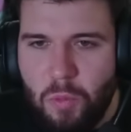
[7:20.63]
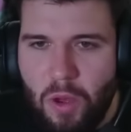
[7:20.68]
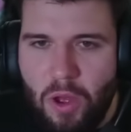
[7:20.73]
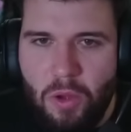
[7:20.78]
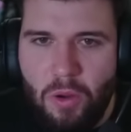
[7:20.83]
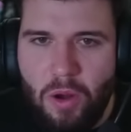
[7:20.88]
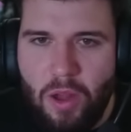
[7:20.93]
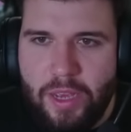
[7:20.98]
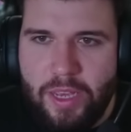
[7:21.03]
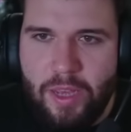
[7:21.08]

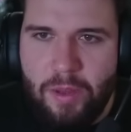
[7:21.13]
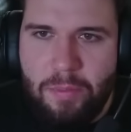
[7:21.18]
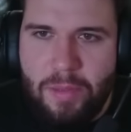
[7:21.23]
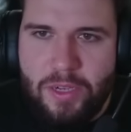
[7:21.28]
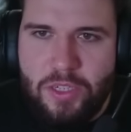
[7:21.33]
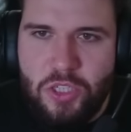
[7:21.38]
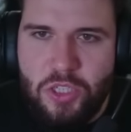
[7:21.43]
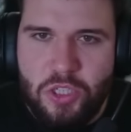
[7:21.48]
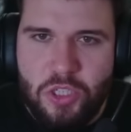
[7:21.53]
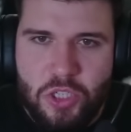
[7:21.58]
well, like I
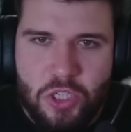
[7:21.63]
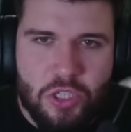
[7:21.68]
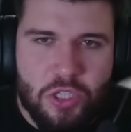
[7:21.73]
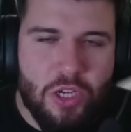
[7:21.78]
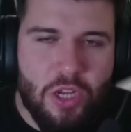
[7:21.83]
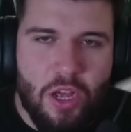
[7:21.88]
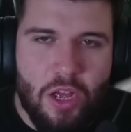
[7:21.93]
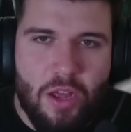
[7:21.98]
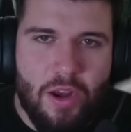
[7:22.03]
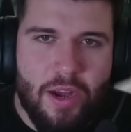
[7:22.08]
mentioned
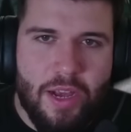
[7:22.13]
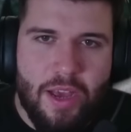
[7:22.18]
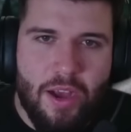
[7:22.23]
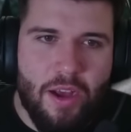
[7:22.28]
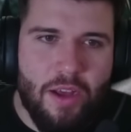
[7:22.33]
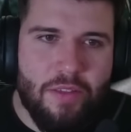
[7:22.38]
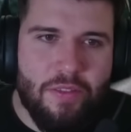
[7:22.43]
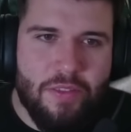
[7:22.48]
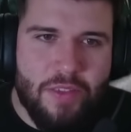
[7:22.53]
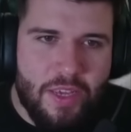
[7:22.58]
just
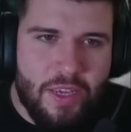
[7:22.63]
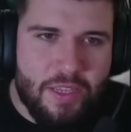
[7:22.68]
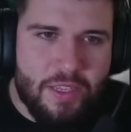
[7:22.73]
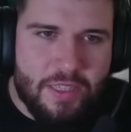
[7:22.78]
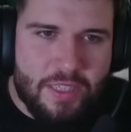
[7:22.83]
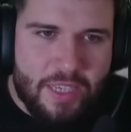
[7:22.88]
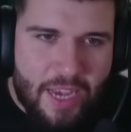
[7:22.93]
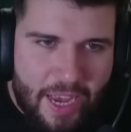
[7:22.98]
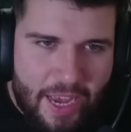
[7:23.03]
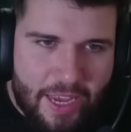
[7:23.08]
earlier, the
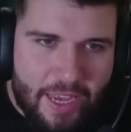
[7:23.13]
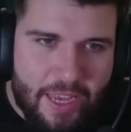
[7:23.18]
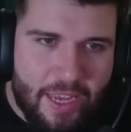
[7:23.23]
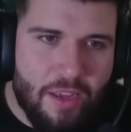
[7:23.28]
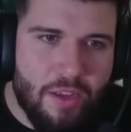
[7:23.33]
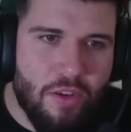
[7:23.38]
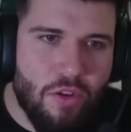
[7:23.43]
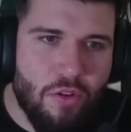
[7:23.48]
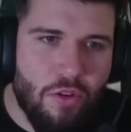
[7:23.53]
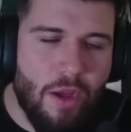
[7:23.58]
tech,
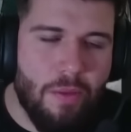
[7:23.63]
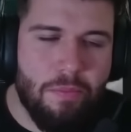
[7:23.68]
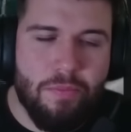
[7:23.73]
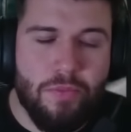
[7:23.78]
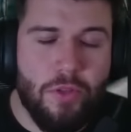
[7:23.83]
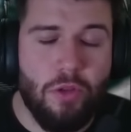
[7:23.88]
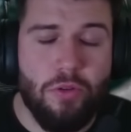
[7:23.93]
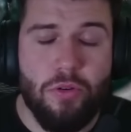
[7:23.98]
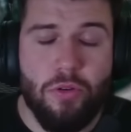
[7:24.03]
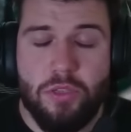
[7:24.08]

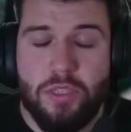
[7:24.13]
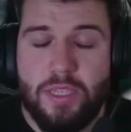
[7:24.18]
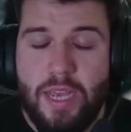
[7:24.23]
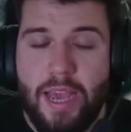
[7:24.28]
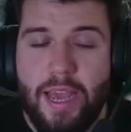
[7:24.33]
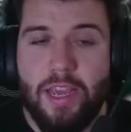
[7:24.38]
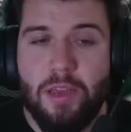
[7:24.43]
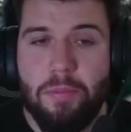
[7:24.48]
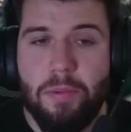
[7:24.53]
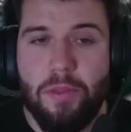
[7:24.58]
no, not
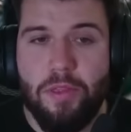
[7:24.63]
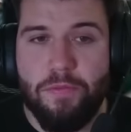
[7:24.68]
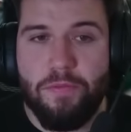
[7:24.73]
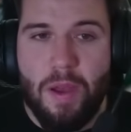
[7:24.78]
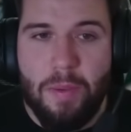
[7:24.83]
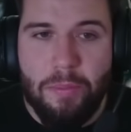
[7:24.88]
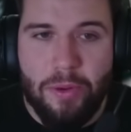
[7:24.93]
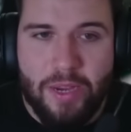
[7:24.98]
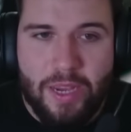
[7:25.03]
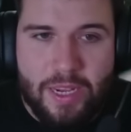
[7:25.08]
tech, but the
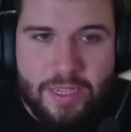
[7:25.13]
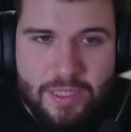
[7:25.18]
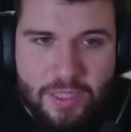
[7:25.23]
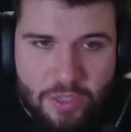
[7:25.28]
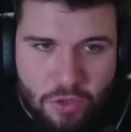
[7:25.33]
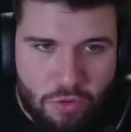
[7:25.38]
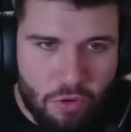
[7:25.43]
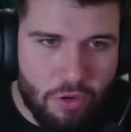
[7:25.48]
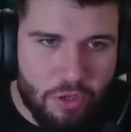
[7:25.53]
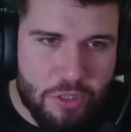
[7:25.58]

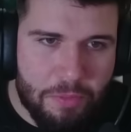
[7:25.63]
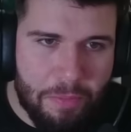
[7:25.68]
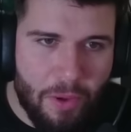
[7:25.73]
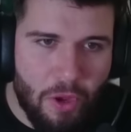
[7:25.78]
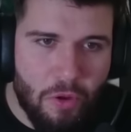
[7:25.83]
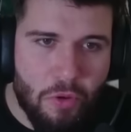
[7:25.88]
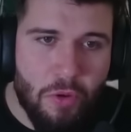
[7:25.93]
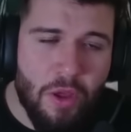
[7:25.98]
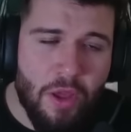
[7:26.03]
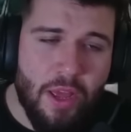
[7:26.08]
Fabricated
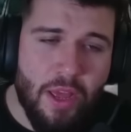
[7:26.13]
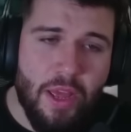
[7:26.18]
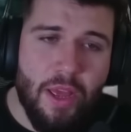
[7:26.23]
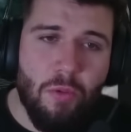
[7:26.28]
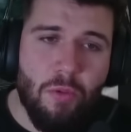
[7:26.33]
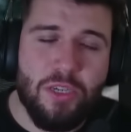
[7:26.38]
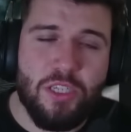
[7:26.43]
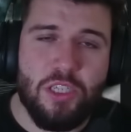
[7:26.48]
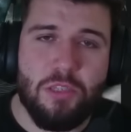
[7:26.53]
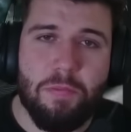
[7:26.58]
Crossbow,
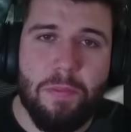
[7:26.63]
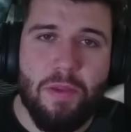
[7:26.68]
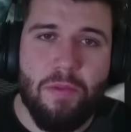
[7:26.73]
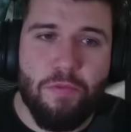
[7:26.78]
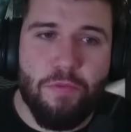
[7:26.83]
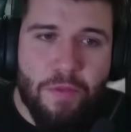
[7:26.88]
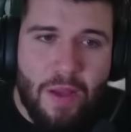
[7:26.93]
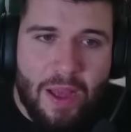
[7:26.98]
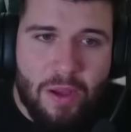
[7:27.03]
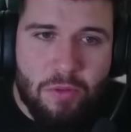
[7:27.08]
which has been
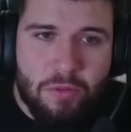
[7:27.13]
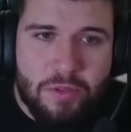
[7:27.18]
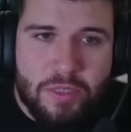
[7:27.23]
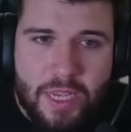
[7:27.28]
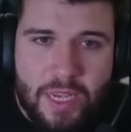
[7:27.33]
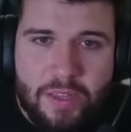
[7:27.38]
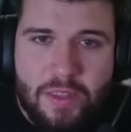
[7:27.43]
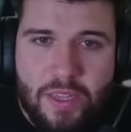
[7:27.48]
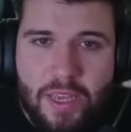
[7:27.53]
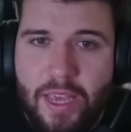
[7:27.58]
found
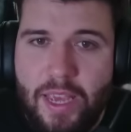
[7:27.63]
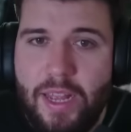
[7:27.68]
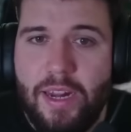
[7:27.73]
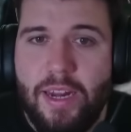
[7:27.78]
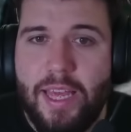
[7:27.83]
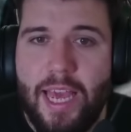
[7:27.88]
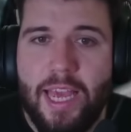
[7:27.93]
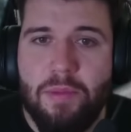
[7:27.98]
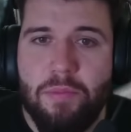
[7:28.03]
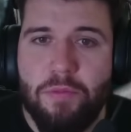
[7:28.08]
in the
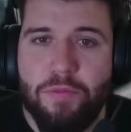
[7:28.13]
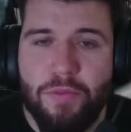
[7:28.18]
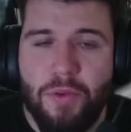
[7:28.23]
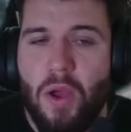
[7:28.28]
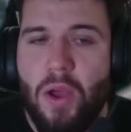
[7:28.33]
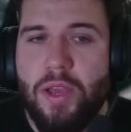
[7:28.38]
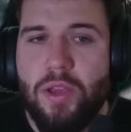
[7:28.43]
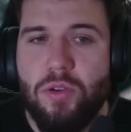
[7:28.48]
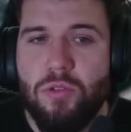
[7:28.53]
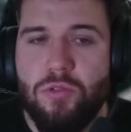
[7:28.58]
in-game
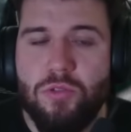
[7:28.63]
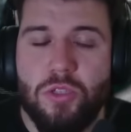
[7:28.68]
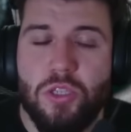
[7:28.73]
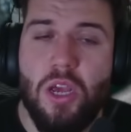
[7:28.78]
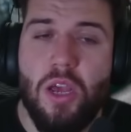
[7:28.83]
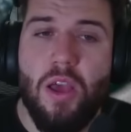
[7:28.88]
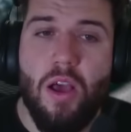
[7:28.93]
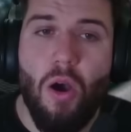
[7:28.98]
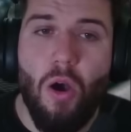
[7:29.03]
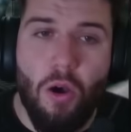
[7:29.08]
files
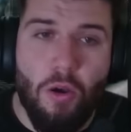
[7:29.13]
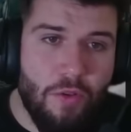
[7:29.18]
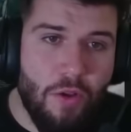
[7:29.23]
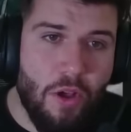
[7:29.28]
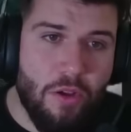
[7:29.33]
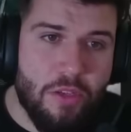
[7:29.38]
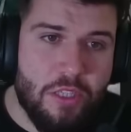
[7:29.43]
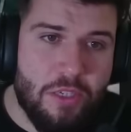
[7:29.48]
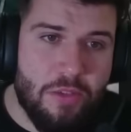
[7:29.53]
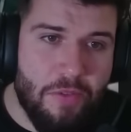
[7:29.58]
of
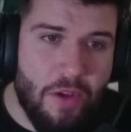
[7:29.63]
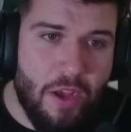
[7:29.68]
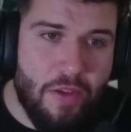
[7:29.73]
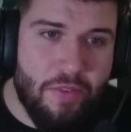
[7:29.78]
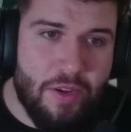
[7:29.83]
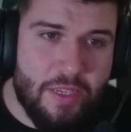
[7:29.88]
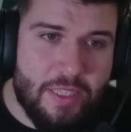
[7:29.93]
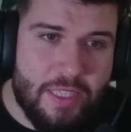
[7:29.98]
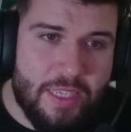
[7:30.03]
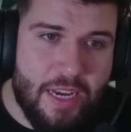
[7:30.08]
Ark
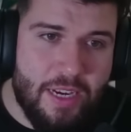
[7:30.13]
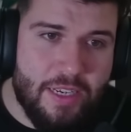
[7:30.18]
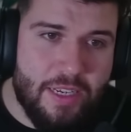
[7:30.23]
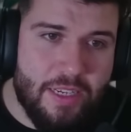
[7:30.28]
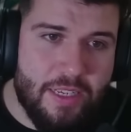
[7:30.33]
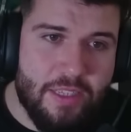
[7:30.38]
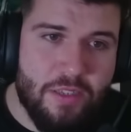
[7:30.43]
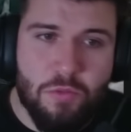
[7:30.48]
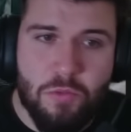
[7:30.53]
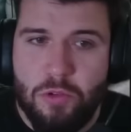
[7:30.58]
Survival
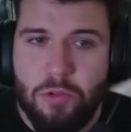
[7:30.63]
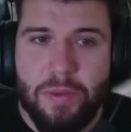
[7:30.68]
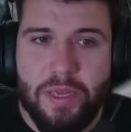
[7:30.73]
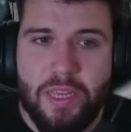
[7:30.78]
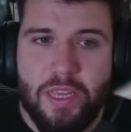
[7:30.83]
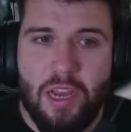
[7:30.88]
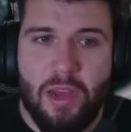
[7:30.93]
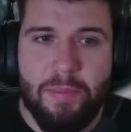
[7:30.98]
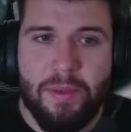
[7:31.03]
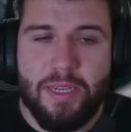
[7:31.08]
Ascended, will be
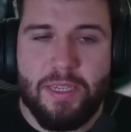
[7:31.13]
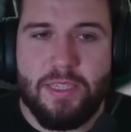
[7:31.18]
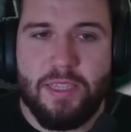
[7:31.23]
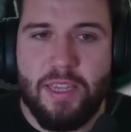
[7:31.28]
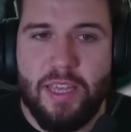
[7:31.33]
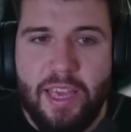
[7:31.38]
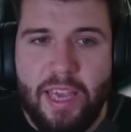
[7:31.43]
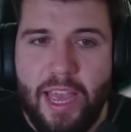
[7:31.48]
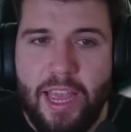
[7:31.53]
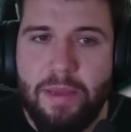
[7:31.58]
coming to
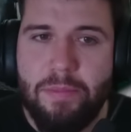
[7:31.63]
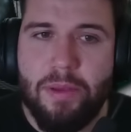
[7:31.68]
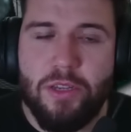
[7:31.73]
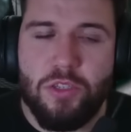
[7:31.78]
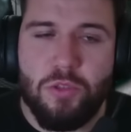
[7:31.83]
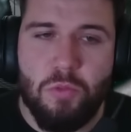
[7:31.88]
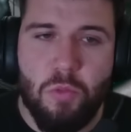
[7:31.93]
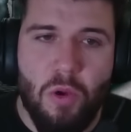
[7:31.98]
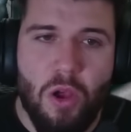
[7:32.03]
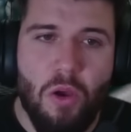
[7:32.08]
the game
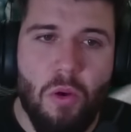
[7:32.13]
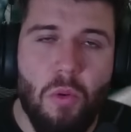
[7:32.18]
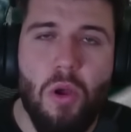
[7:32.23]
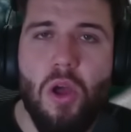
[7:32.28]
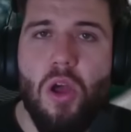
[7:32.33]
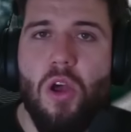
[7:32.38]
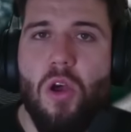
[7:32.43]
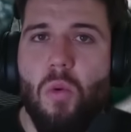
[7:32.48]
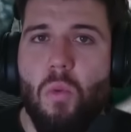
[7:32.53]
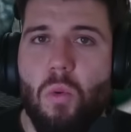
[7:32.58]
as well.
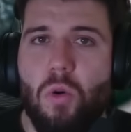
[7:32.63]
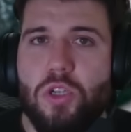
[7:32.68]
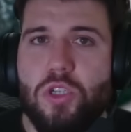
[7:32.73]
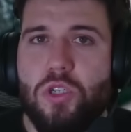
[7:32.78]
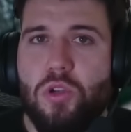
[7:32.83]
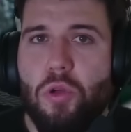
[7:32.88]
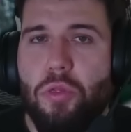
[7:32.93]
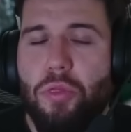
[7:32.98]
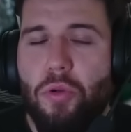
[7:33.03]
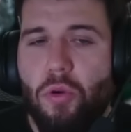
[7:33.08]
What's
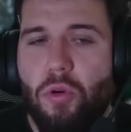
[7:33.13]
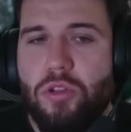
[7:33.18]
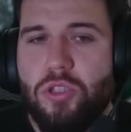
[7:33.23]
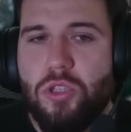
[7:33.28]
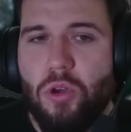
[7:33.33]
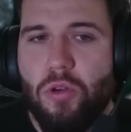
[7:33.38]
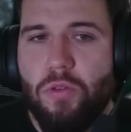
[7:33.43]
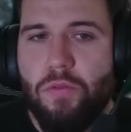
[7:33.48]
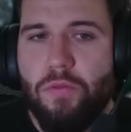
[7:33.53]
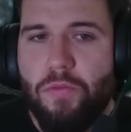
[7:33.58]
your thoughts
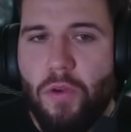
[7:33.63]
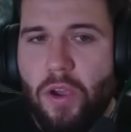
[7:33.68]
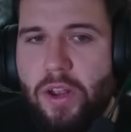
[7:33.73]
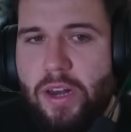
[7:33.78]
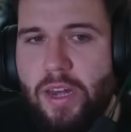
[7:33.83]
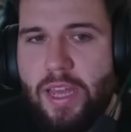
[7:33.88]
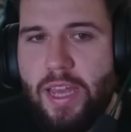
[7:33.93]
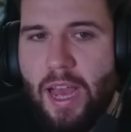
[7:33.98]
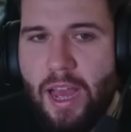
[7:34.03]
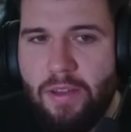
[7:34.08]
on
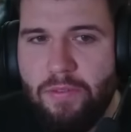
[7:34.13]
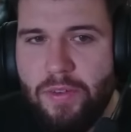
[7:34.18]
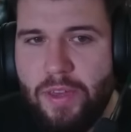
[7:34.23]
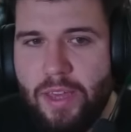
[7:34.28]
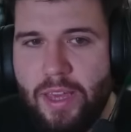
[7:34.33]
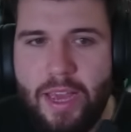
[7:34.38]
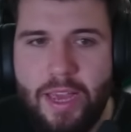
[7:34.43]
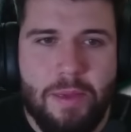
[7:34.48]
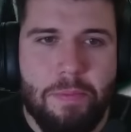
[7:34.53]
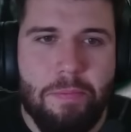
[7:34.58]
finally
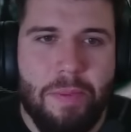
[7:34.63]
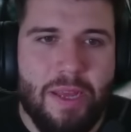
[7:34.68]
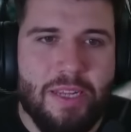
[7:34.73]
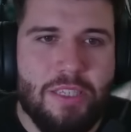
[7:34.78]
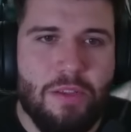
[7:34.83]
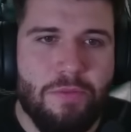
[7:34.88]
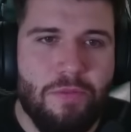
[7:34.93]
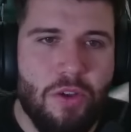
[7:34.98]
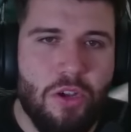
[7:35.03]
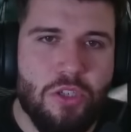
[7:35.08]
having a
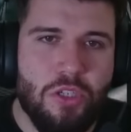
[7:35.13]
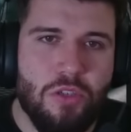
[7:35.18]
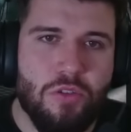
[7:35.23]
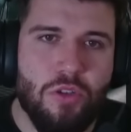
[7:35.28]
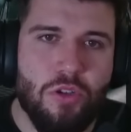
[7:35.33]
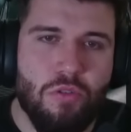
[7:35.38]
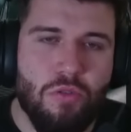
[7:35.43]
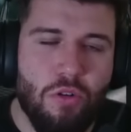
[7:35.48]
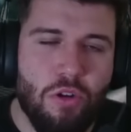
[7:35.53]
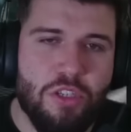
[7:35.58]
better version of
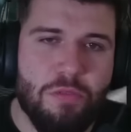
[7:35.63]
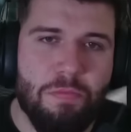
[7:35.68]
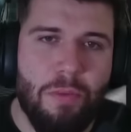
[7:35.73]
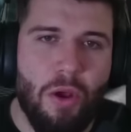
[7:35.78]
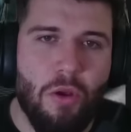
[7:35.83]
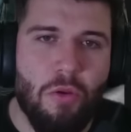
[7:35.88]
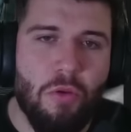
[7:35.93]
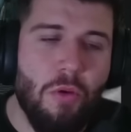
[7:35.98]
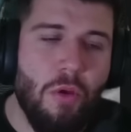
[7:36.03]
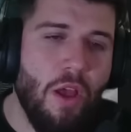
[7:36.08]
the
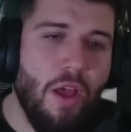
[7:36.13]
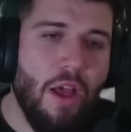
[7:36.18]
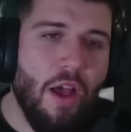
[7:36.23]
crossbow?